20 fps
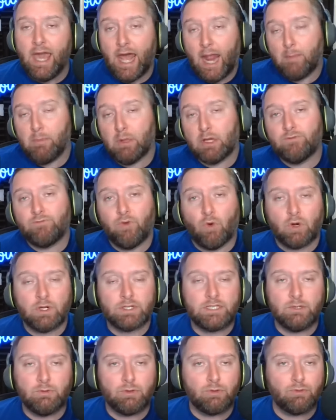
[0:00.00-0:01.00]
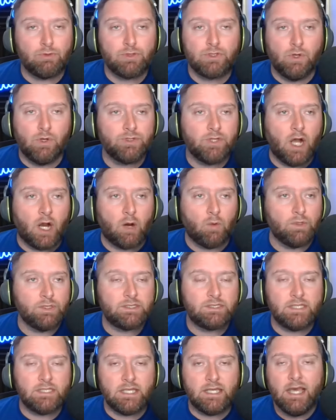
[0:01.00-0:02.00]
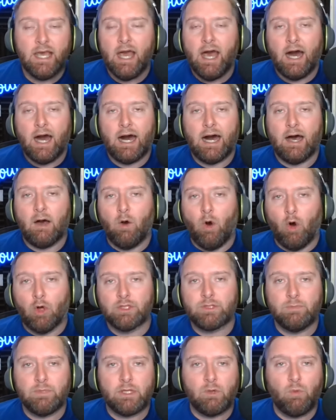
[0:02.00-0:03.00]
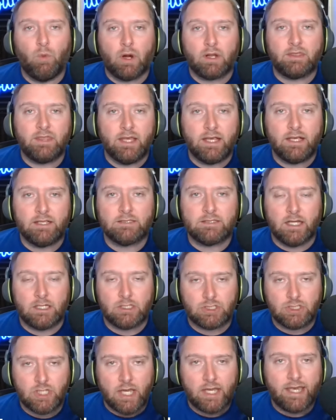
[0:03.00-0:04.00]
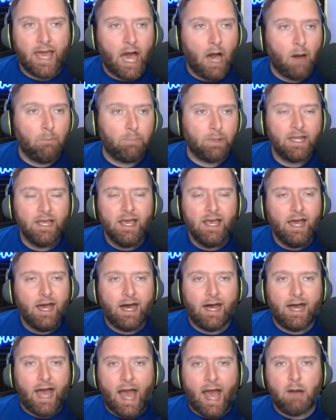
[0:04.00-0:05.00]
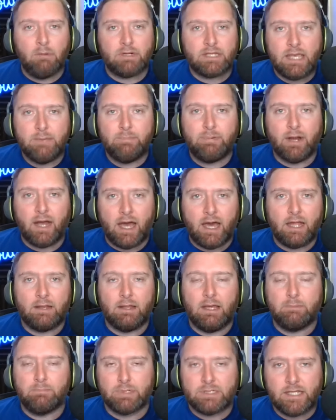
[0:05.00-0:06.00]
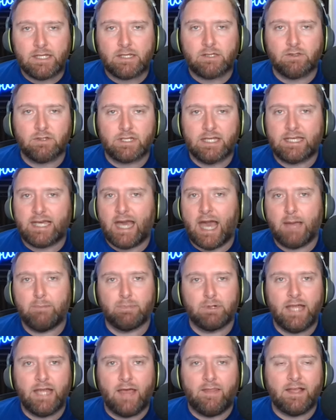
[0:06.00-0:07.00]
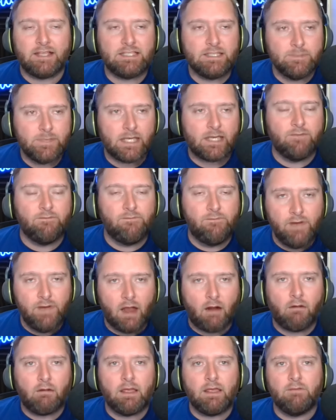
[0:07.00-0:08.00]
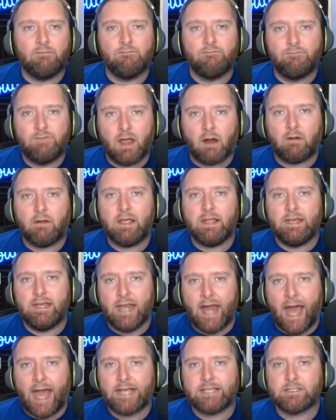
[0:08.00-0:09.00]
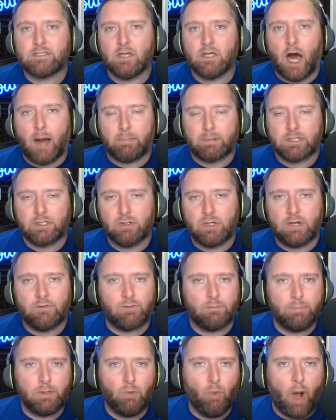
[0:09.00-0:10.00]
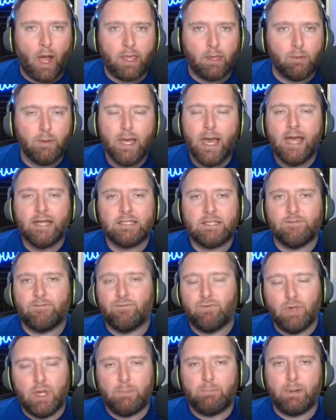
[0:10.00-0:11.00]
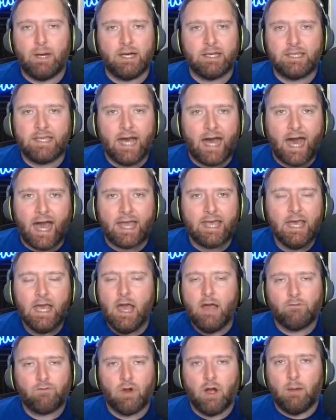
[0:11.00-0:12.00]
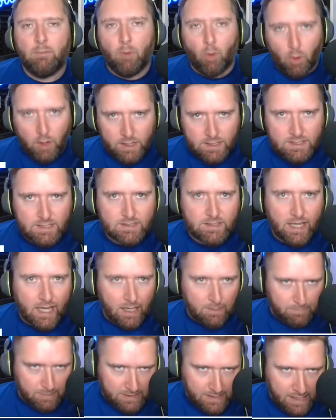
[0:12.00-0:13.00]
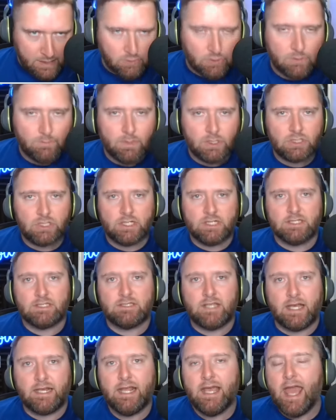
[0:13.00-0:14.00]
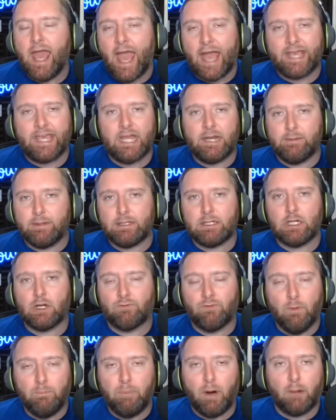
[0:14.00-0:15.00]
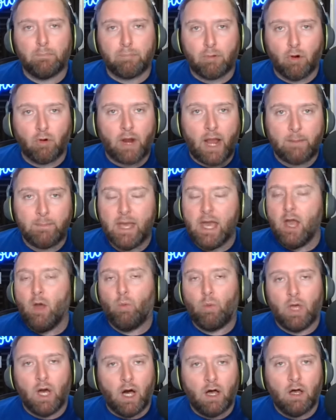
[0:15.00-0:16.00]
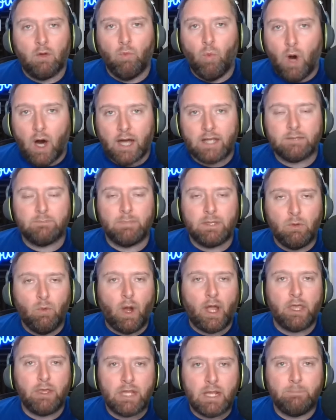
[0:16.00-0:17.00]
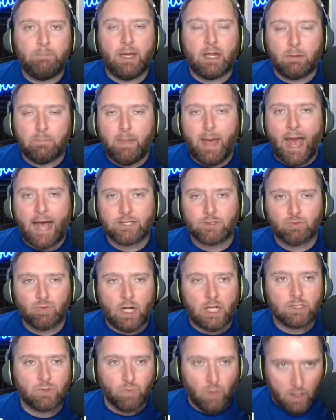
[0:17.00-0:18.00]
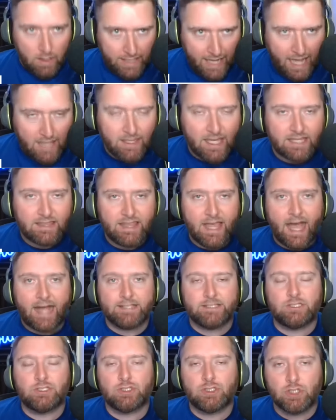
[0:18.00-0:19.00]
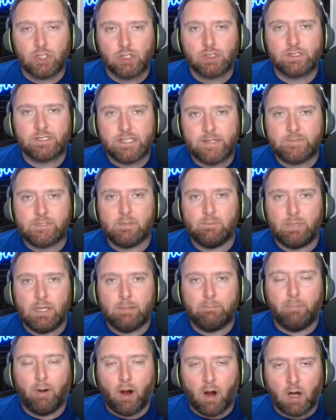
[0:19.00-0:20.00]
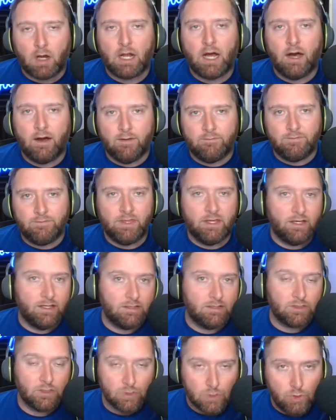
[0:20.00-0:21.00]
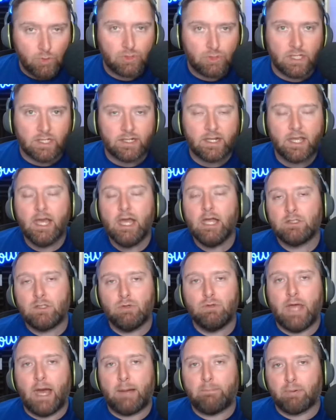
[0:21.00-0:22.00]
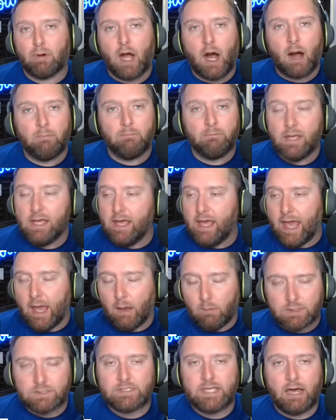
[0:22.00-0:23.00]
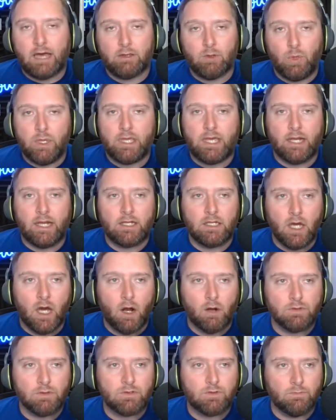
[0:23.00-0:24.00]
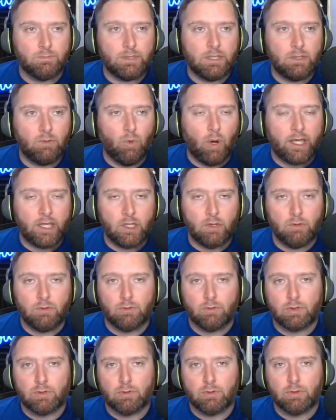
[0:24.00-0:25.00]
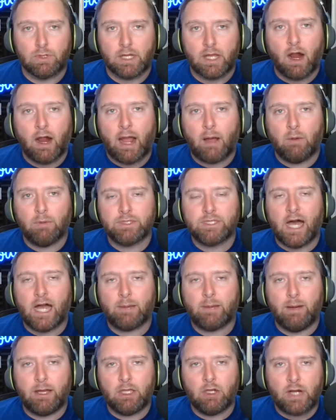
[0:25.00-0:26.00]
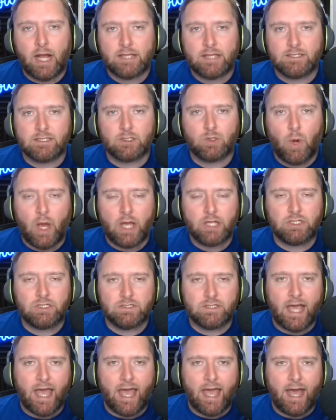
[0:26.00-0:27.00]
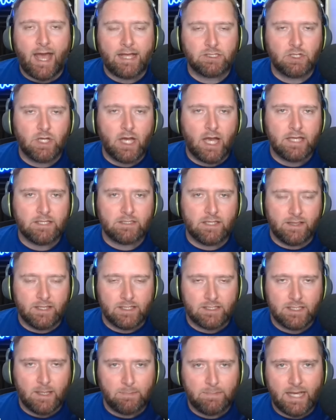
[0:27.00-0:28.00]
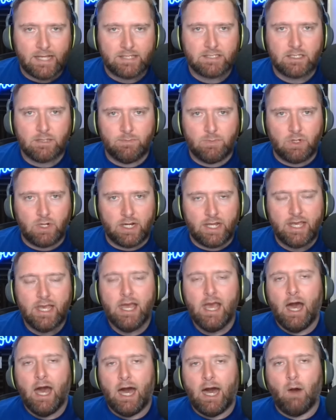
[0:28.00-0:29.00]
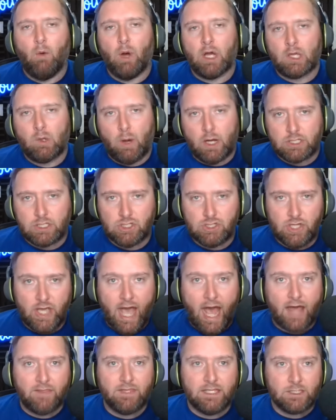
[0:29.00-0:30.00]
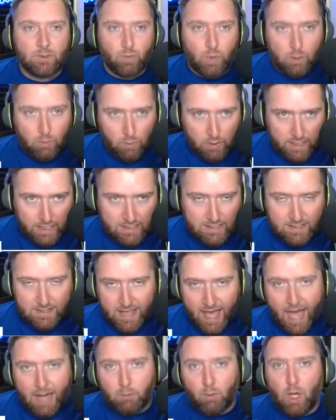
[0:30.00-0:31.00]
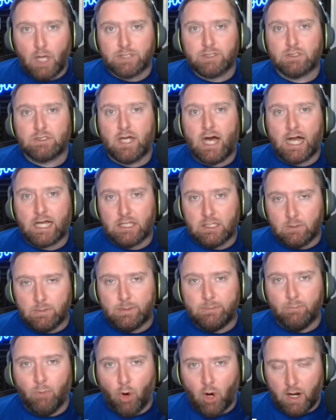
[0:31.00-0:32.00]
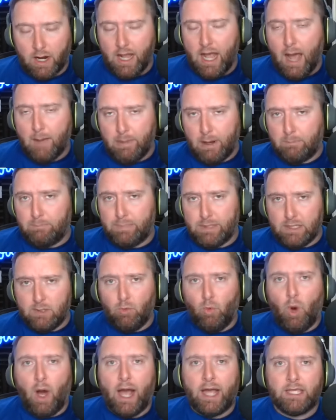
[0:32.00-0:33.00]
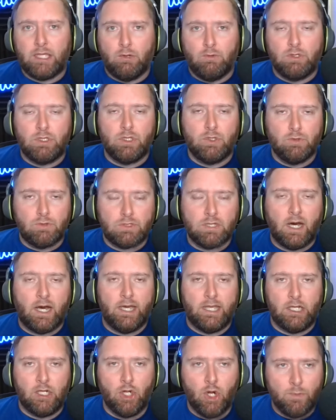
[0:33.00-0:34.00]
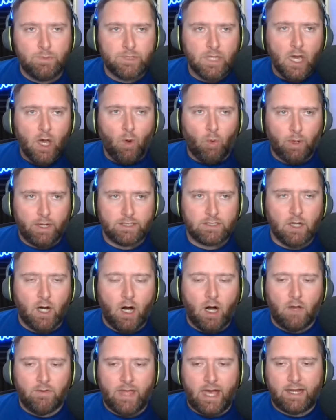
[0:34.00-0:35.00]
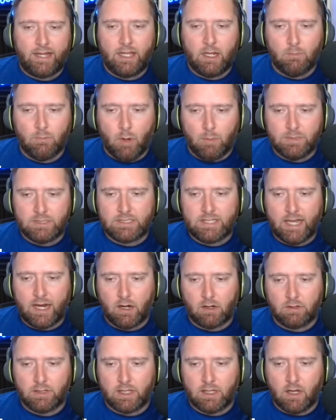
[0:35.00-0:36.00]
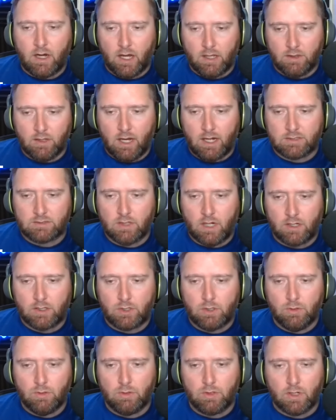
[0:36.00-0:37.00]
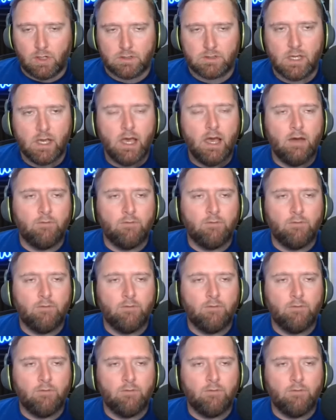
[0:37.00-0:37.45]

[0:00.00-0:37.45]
And I'm looking forward to seeing what the results are. We'll see ultimately where things shake out. But I would keep an eye in particular Ke'Kai Burnett. That seems like a very, very nice opportunity for BYU to flip a guy from Oregon State, potentially Michigan State, and get him into your football program. We all want BYU to get better pass rush. Well, a guy like that sure seems to be a part of the solution to that problem, and we'll see how the weekend goes for BYU in recruiting. All right, we'll talk about your guys' questions. I asked guys in the Subtext community what questions you had this week. We'll get to that. We'll also talk a little bit more about BYU and Utah and hoops. We'll get to all that here momentarily on Locked On Cougars.